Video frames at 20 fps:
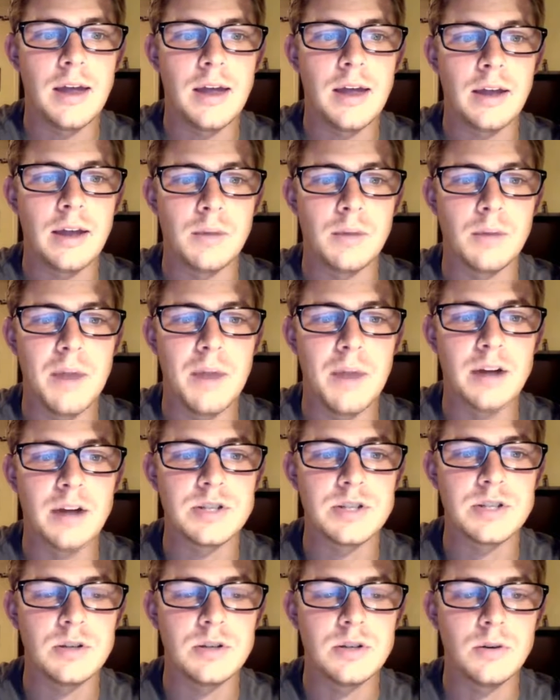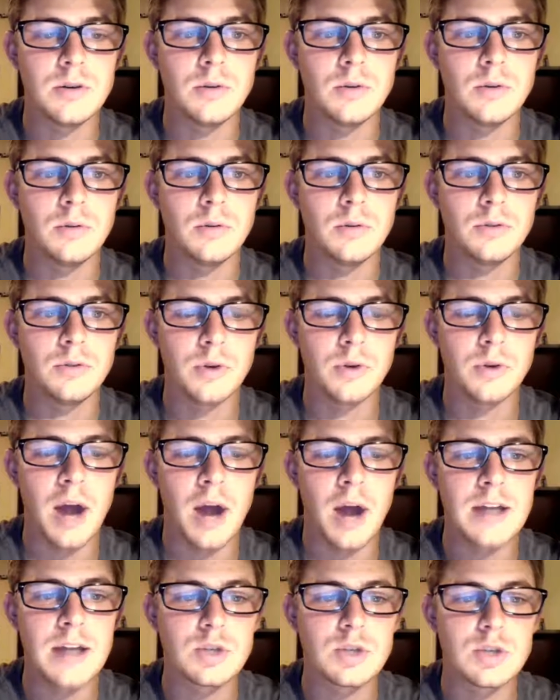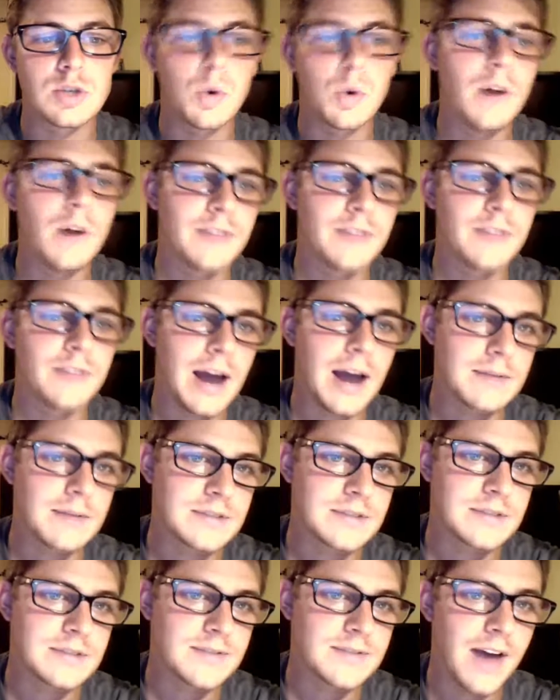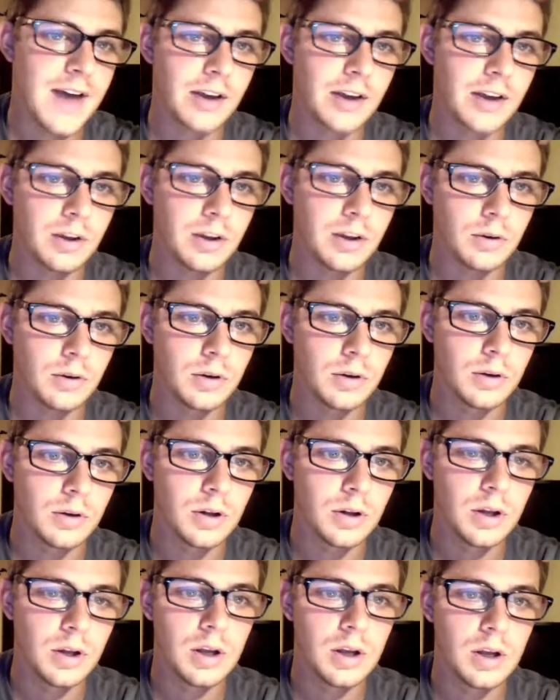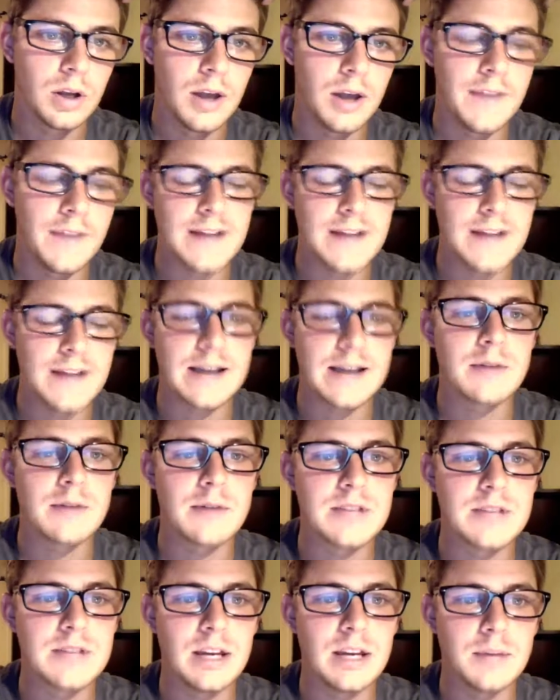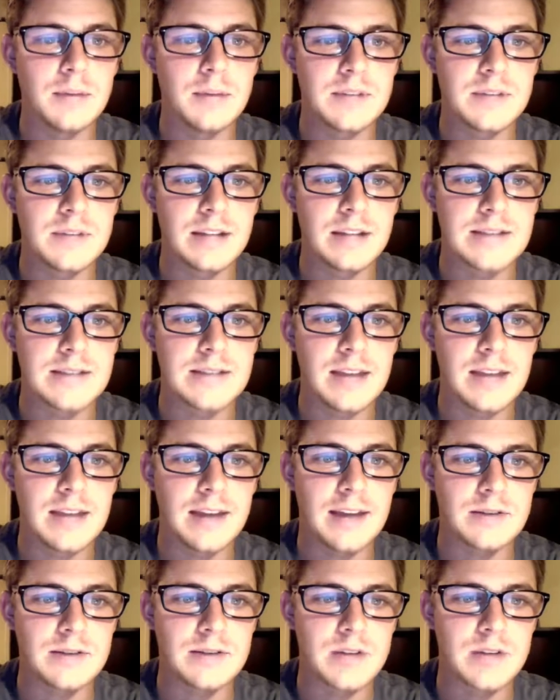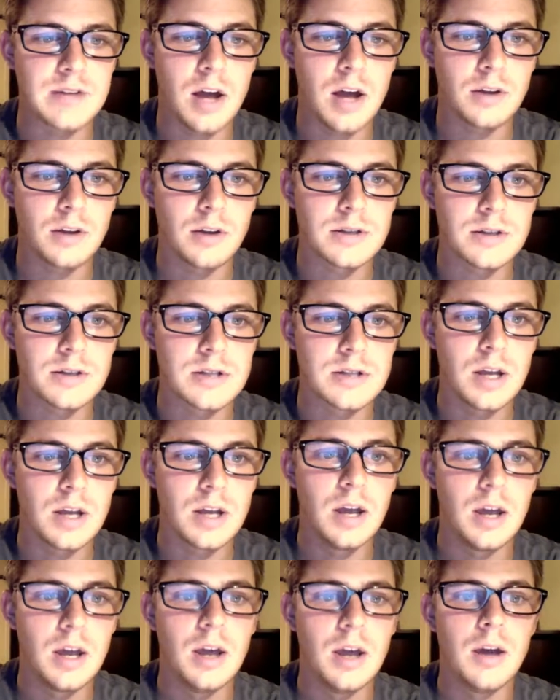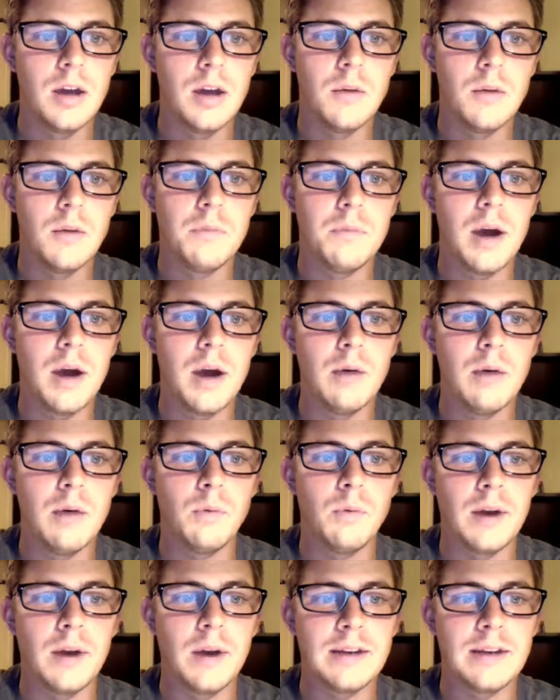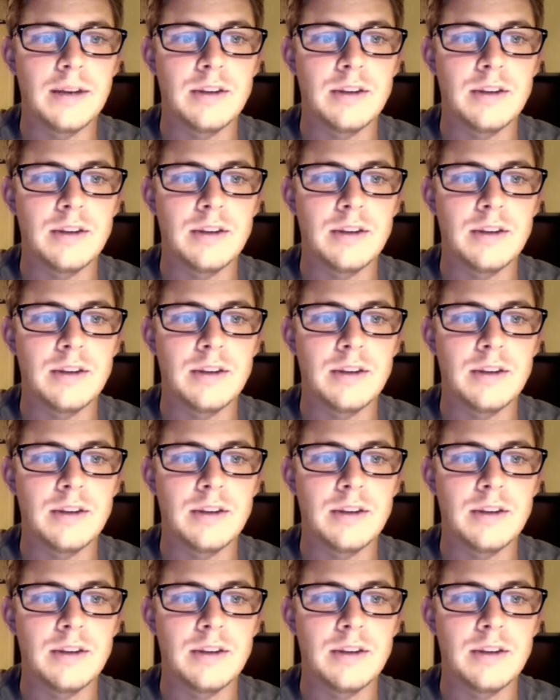compared to, so I had 12 times its value, and that's how I was getting up to like $10,000. But when I did